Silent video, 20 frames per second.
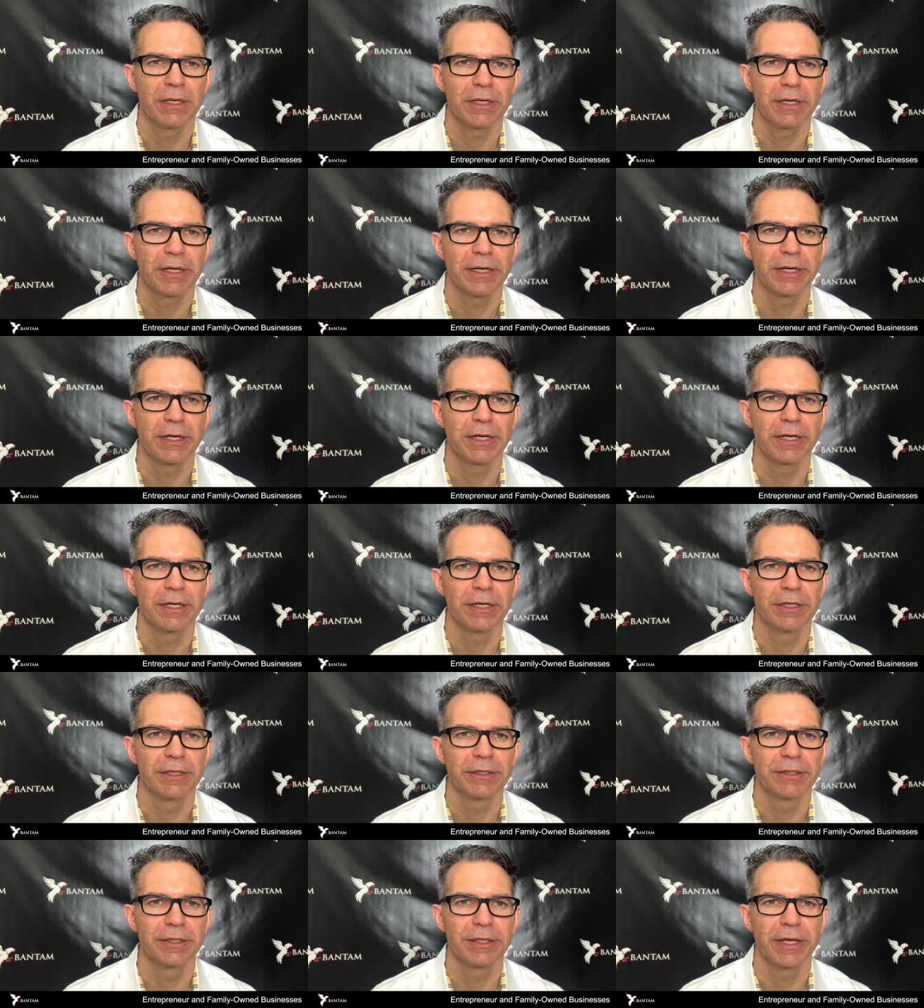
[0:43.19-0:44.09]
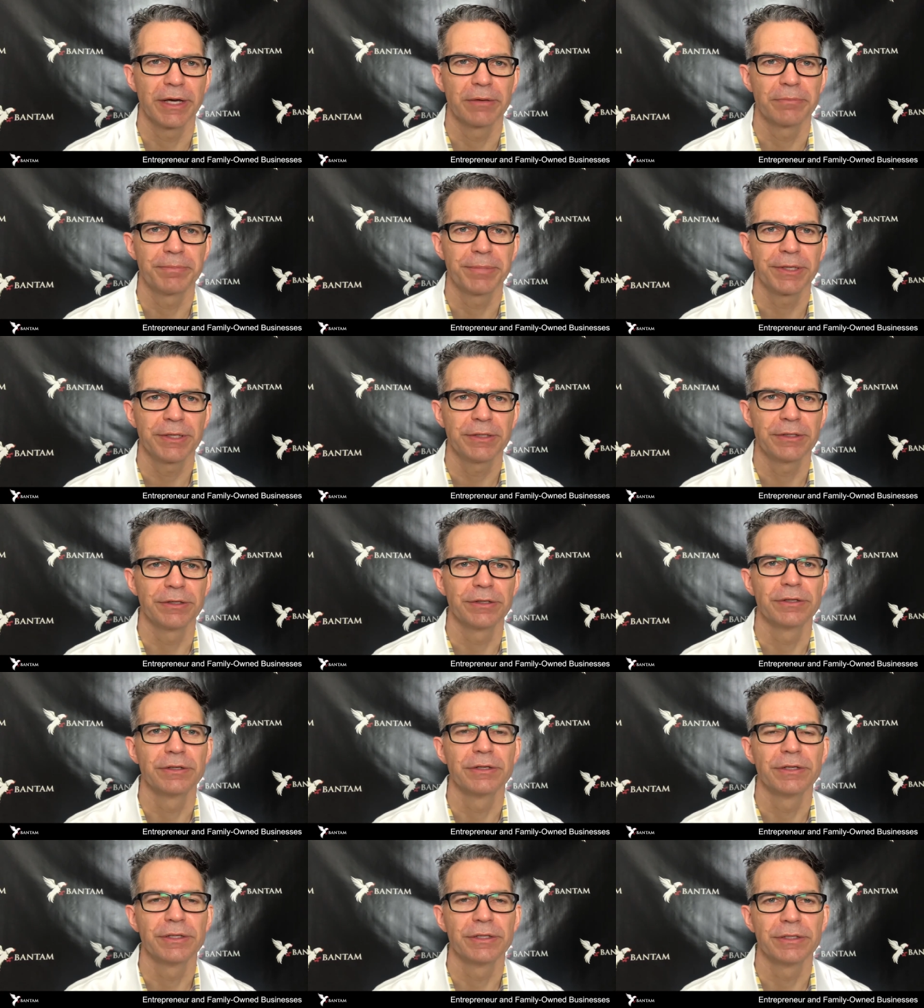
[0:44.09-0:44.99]
Now,
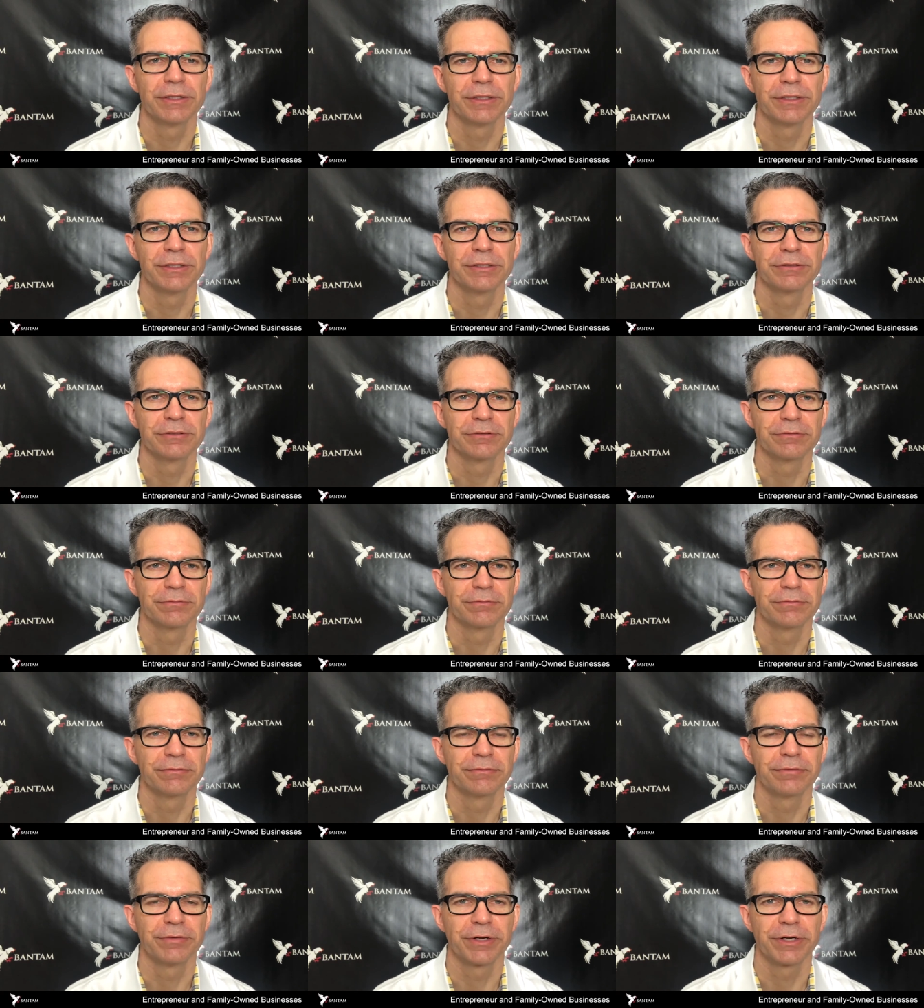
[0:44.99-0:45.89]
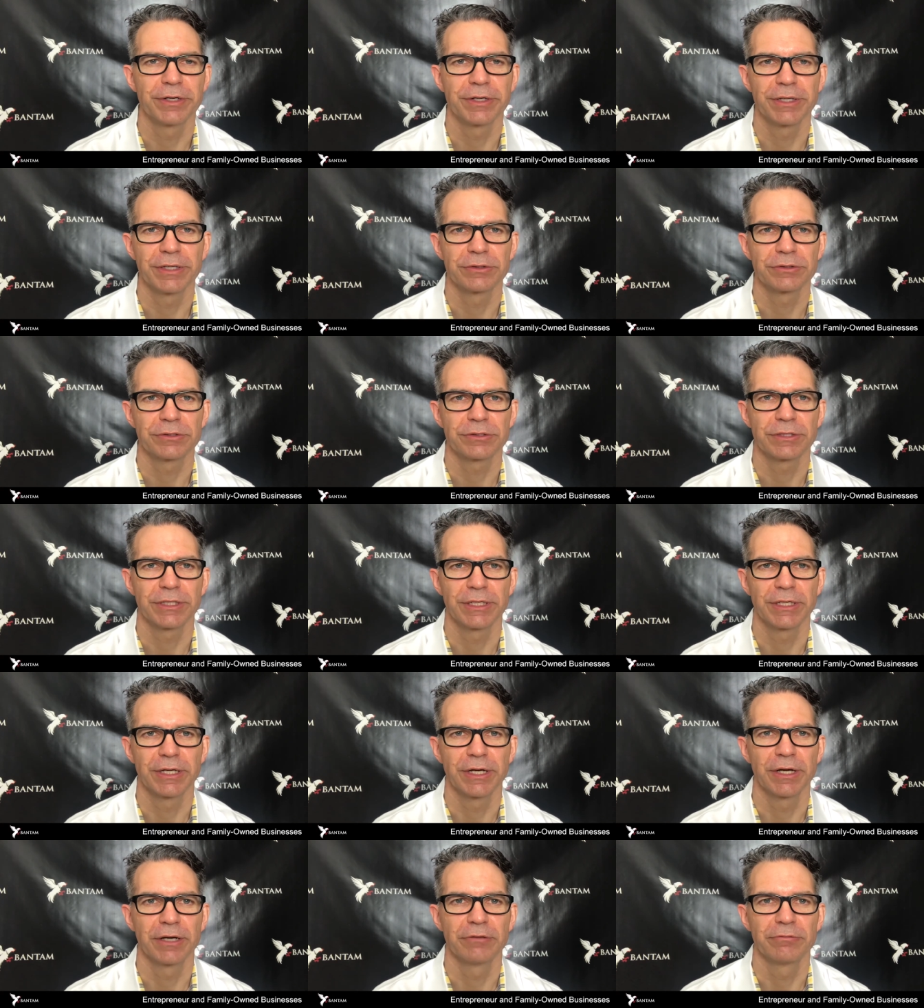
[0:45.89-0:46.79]
Peter is a very interesting
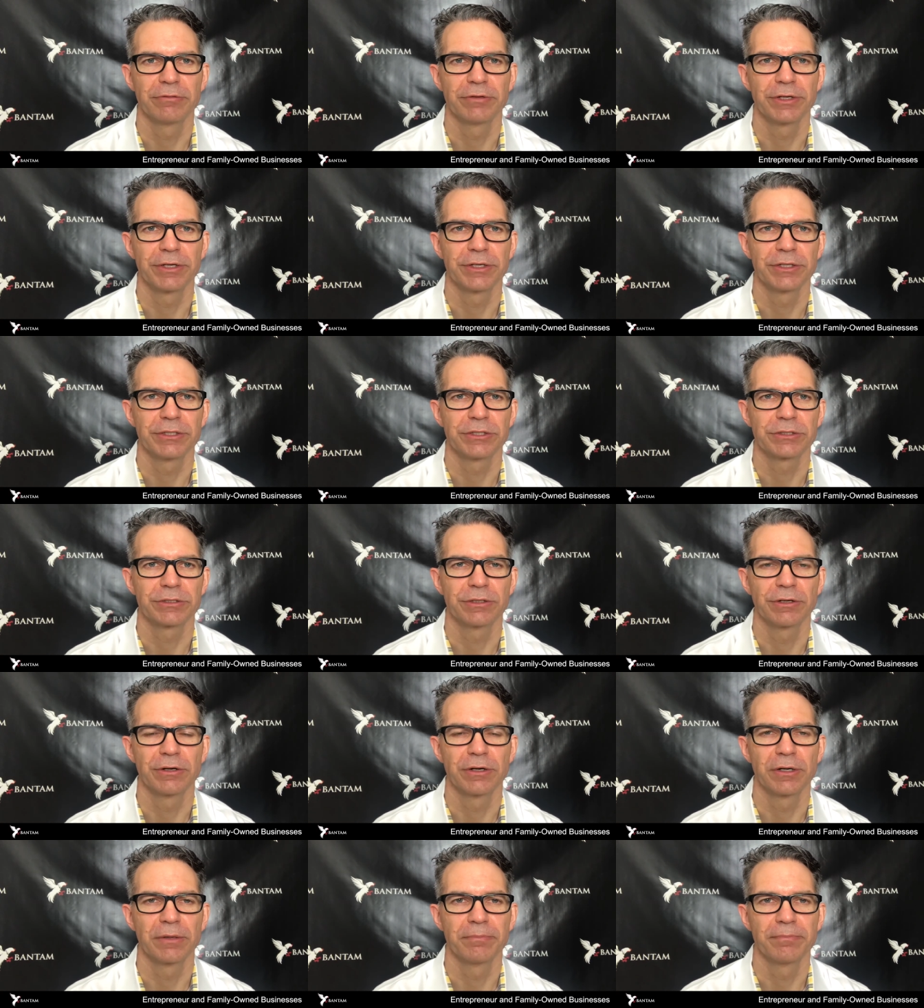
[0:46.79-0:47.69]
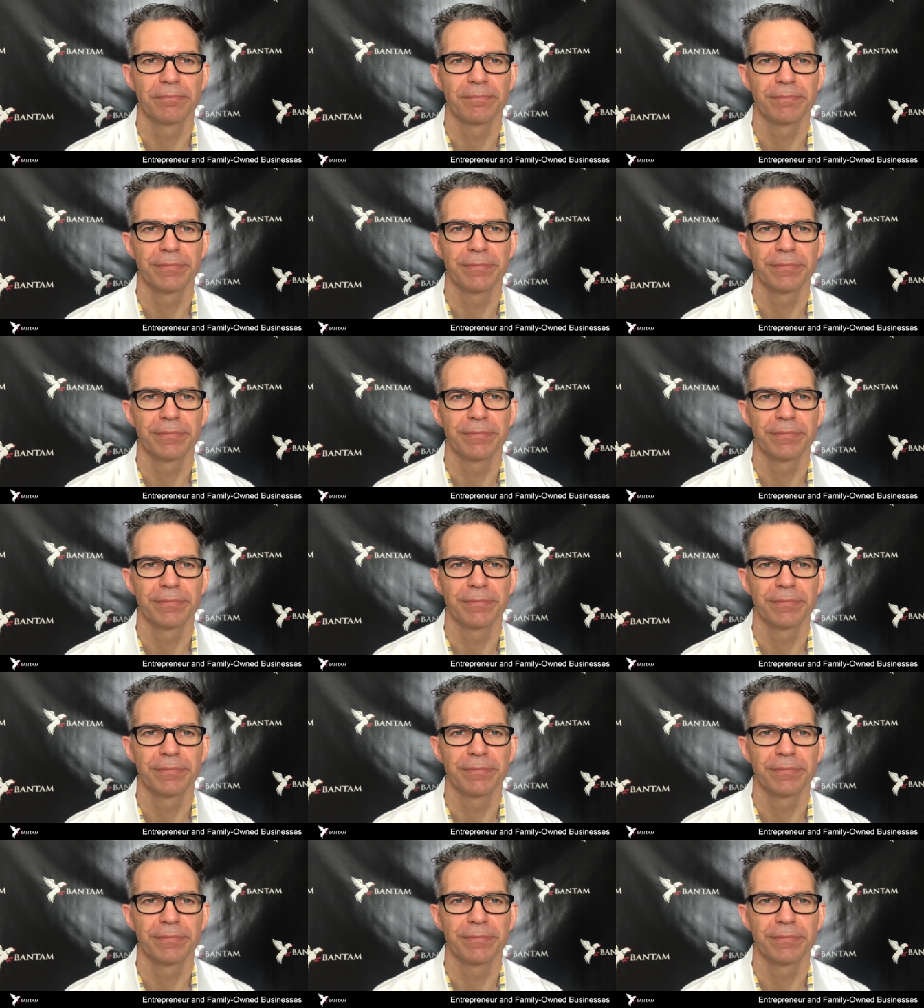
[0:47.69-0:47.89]
guy, very sharp,